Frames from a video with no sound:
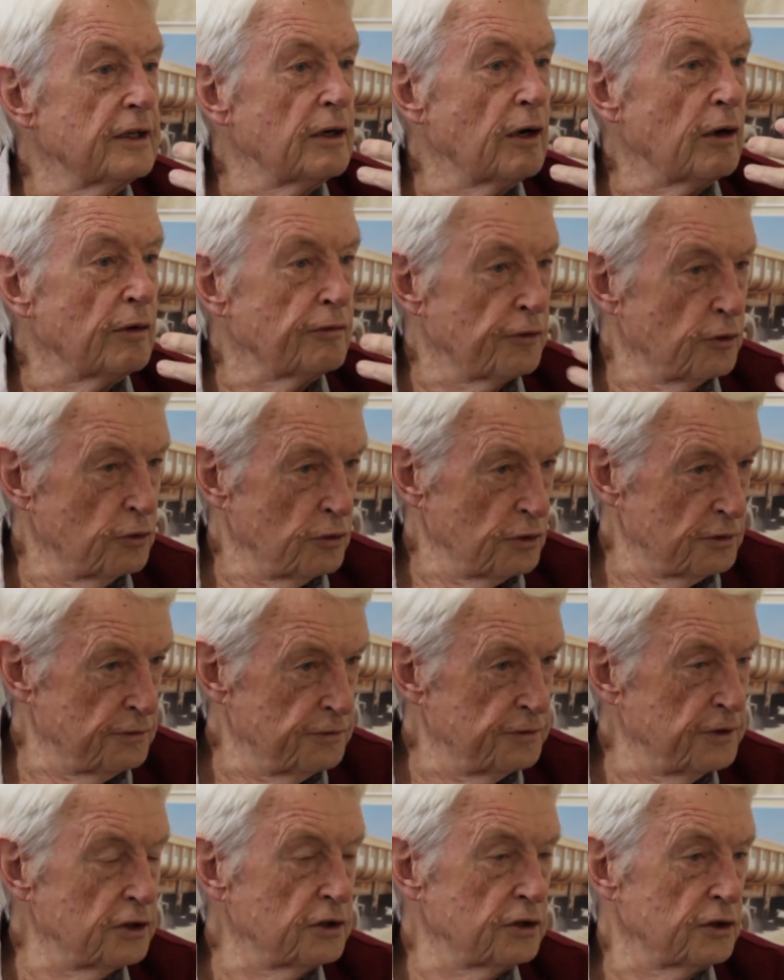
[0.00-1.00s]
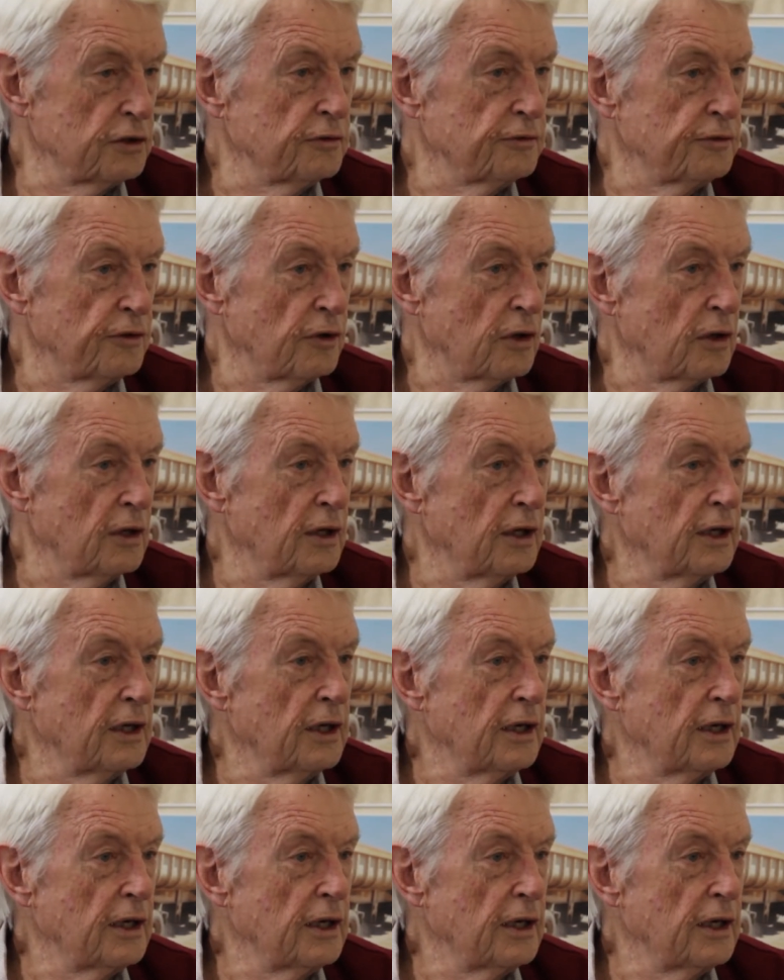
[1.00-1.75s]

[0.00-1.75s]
of course, first of all,